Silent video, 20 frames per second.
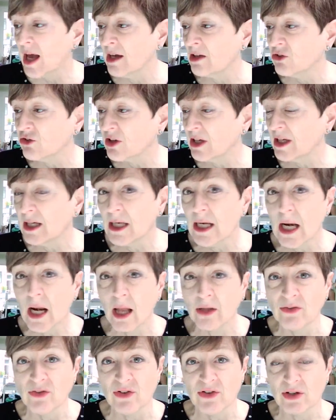actually in
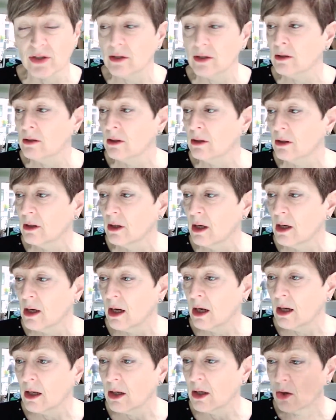London,
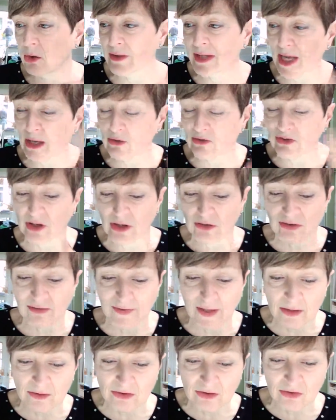uh, on the outskirts of
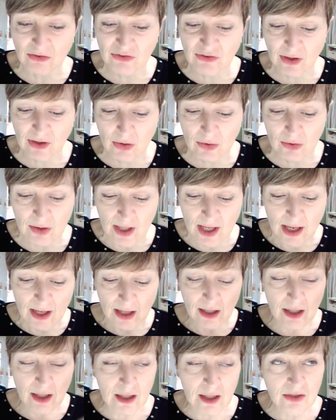London. So
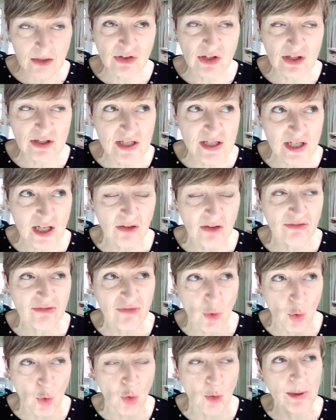he is in tier
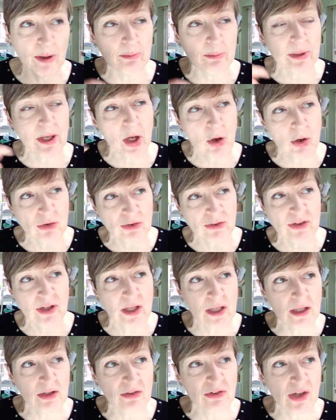four, but because
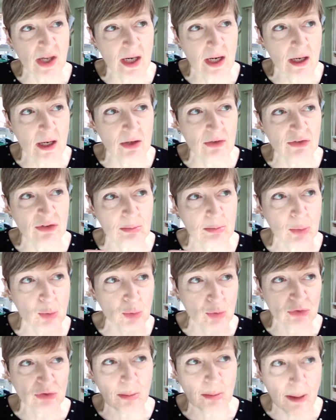he's in our
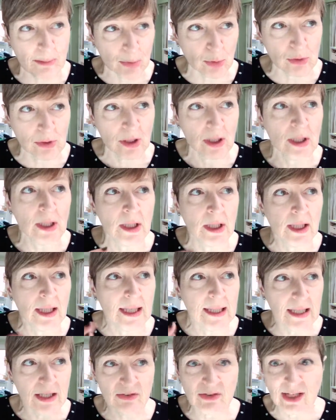support bubble,
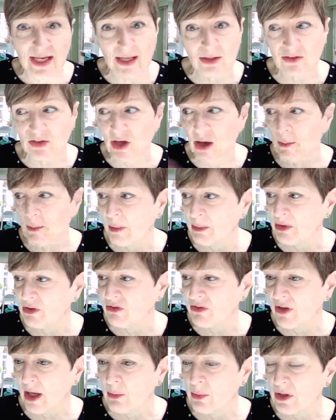he is allowed to come up and
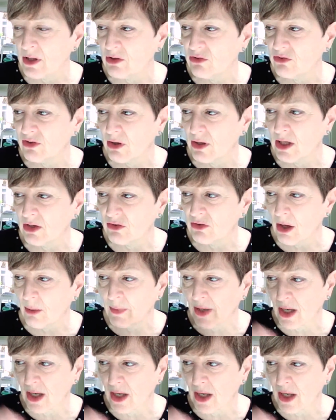stay with us, so he's
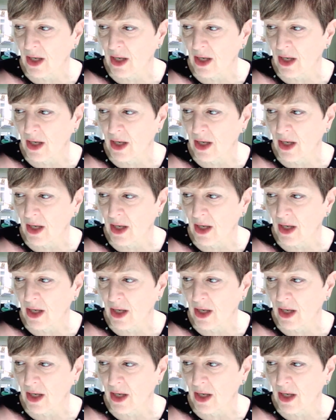coming.